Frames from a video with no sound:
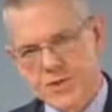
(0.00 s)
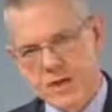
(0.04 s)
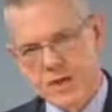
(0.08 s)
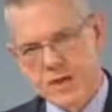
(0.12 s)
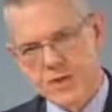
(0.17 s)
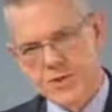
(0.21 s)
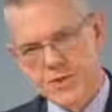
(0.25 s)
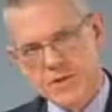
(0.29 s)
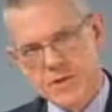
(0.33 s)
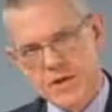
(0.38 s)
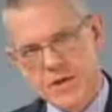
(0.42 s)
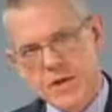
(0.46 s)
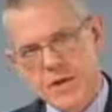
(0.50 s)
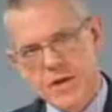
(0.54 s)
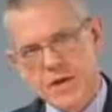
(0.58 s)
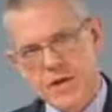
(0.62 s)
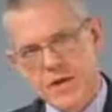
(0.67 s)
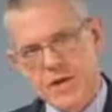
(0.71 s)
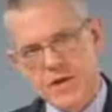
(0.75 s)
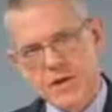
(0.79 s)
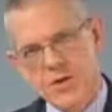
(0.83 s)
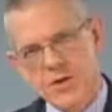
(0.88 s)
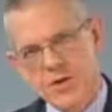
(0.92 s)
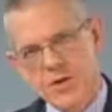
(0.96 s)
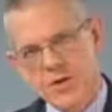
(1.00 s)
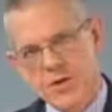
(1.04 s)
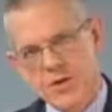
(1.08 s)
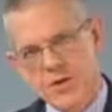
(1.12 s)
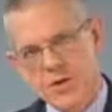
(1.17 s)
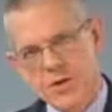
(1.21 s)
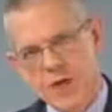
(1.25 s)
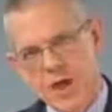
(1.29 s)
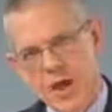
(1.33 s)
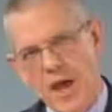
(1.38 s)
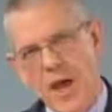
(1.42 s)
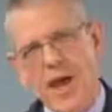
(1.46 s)
actually,
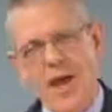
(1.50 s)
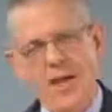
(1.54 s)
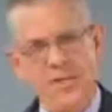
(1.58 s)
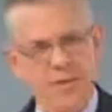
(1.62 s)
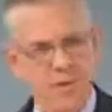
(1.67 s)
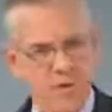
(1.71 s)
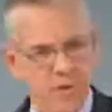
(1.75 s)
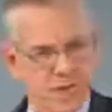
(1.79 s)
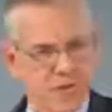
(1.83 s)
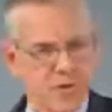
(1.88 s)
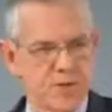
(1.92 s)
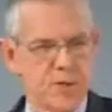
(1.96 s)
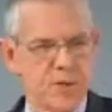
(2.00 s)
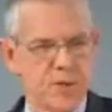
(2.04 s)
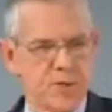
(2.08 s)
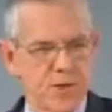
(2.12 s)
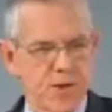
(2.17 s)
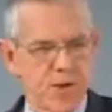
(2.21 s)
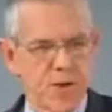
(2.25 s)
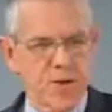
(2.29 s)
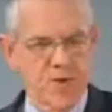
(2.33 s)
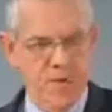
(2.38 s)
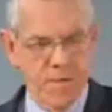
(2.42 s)
two and a half questions here.